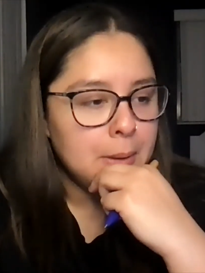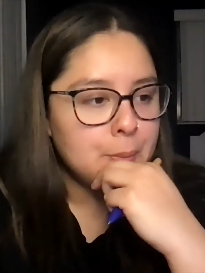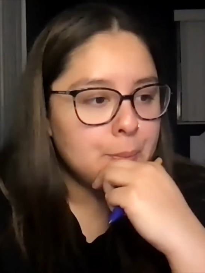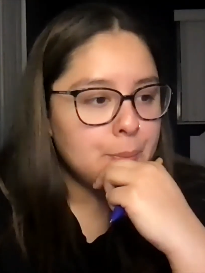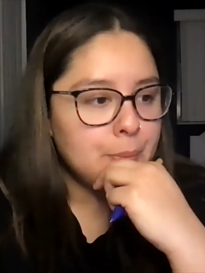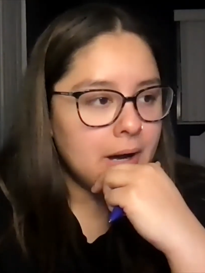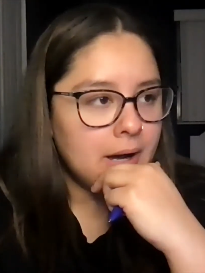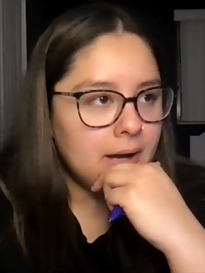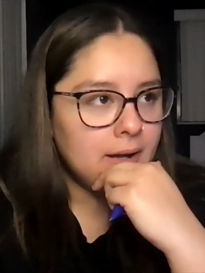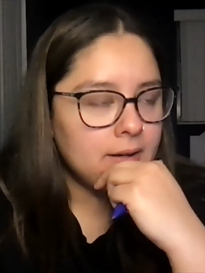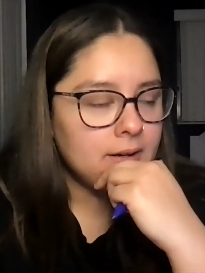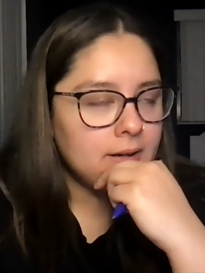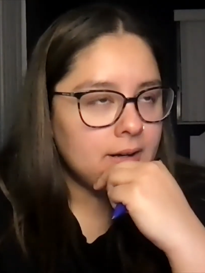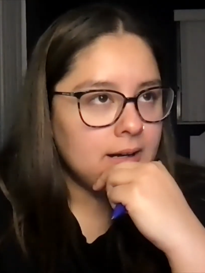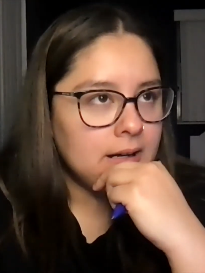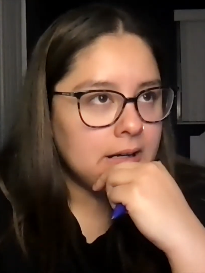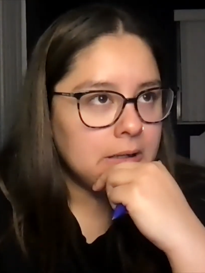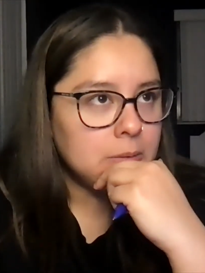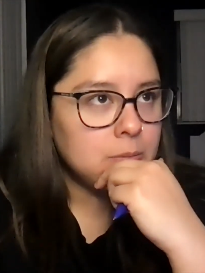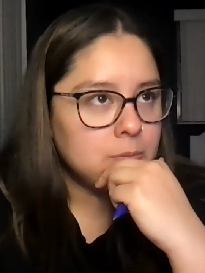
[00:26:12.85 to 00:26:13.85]
But
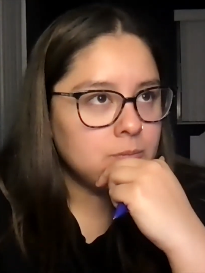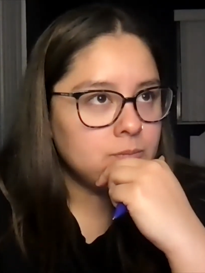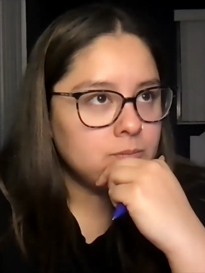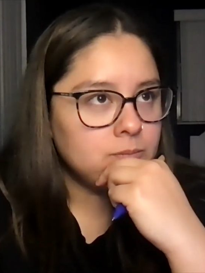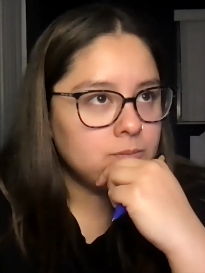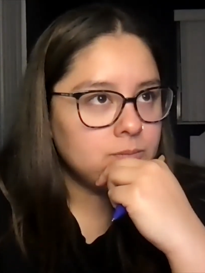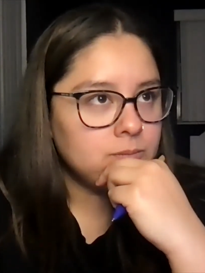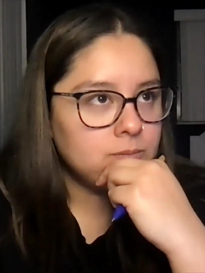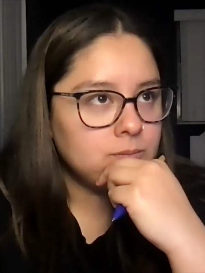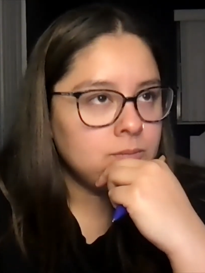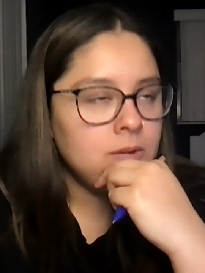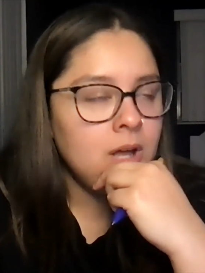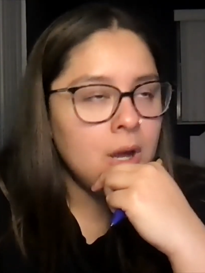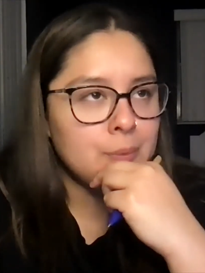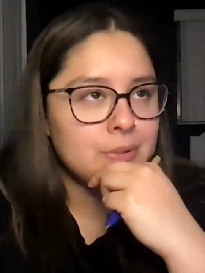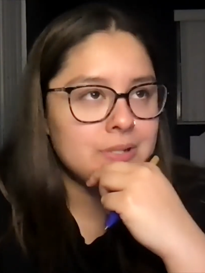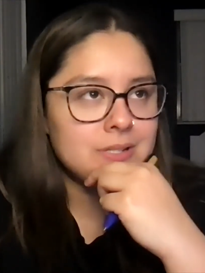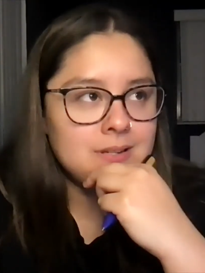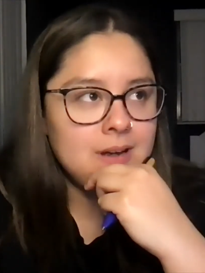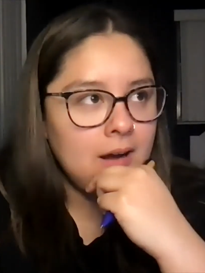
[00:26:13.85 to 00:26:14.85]
no,
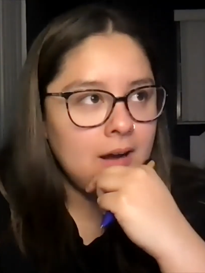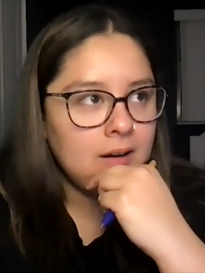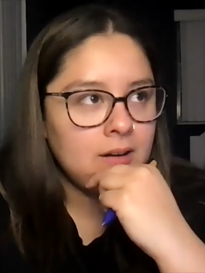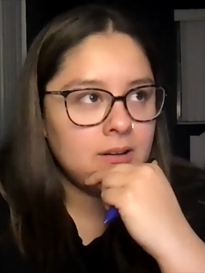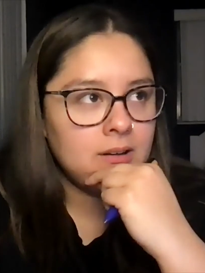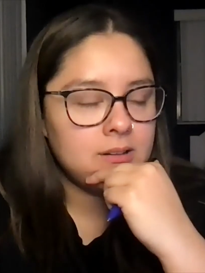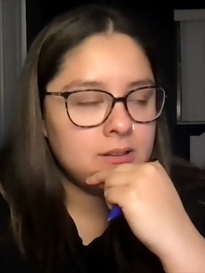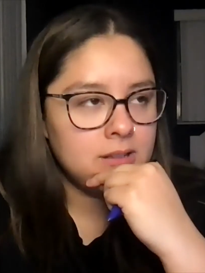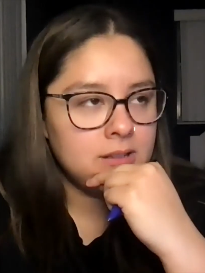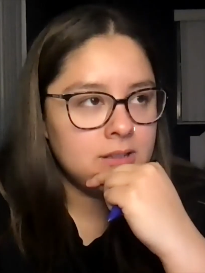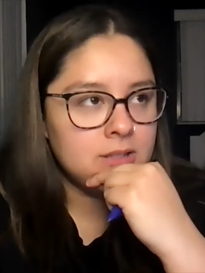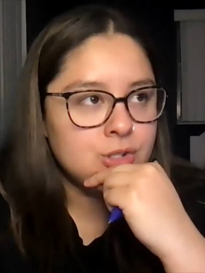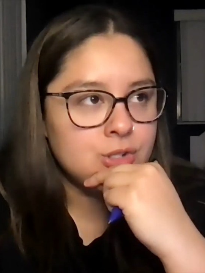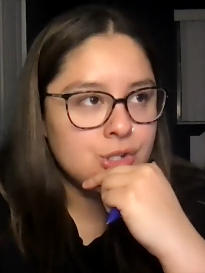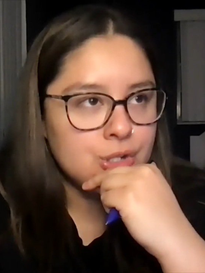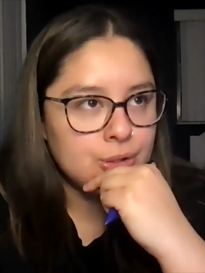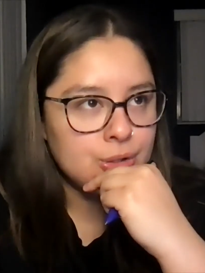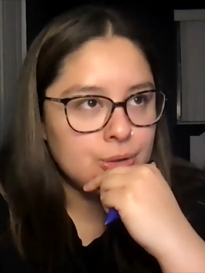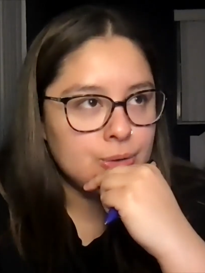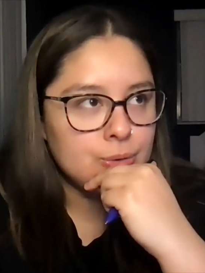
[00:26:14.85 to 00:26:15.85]
it's not going to lead
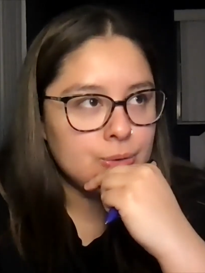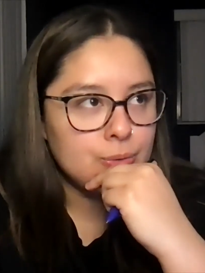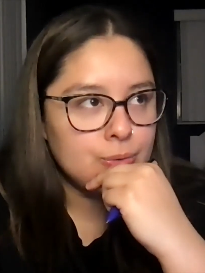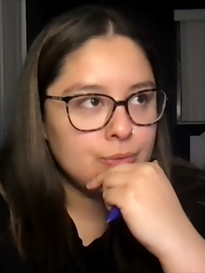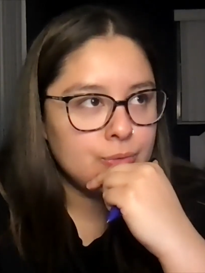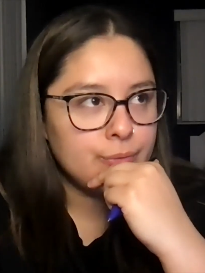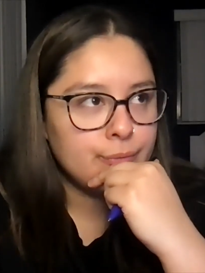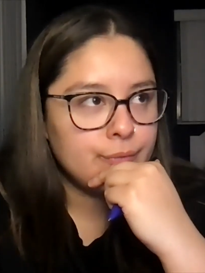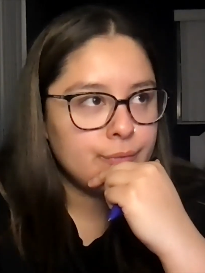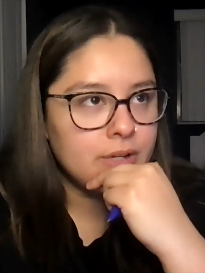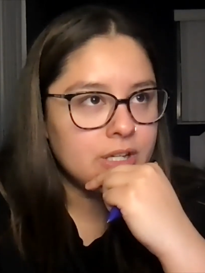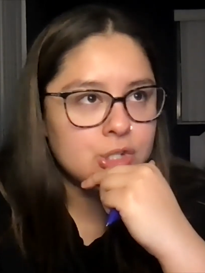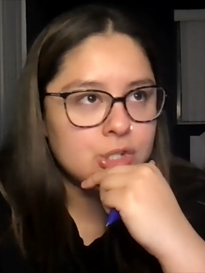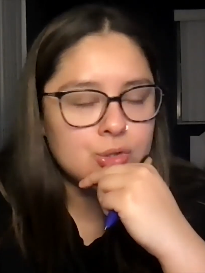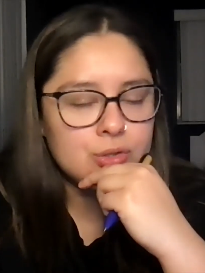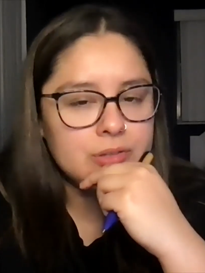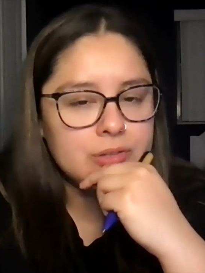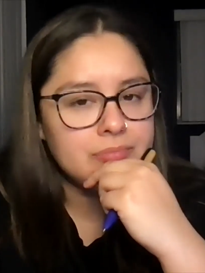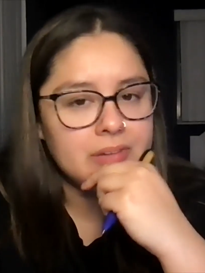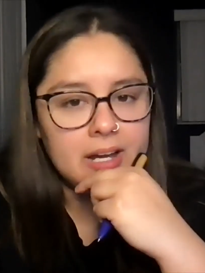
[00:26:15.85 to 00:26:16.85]
to
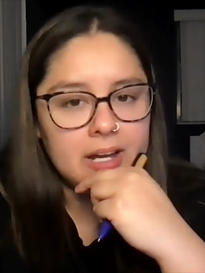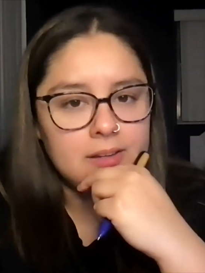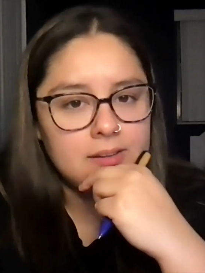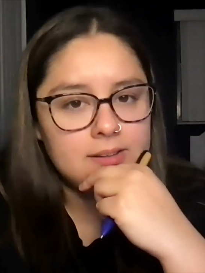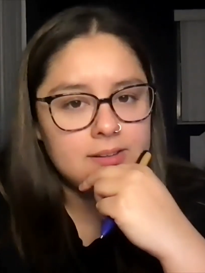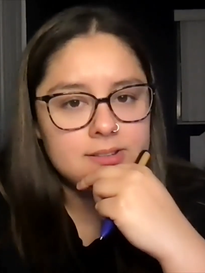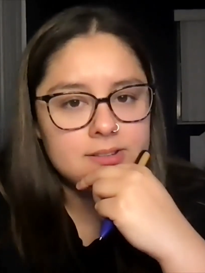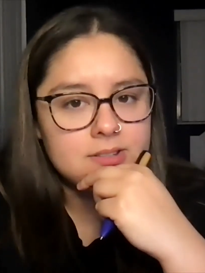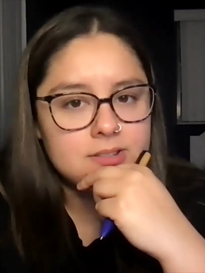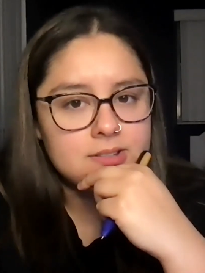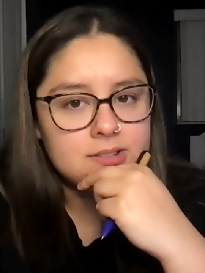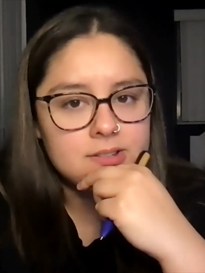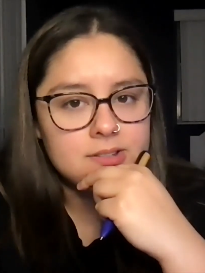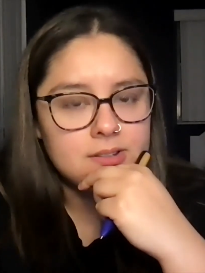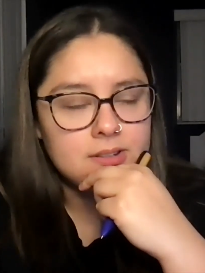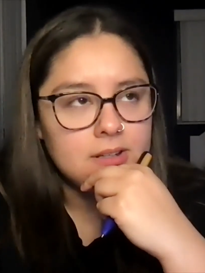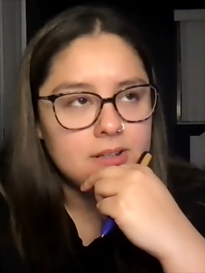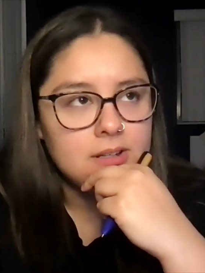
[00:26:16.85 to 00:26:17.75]
extreme violence.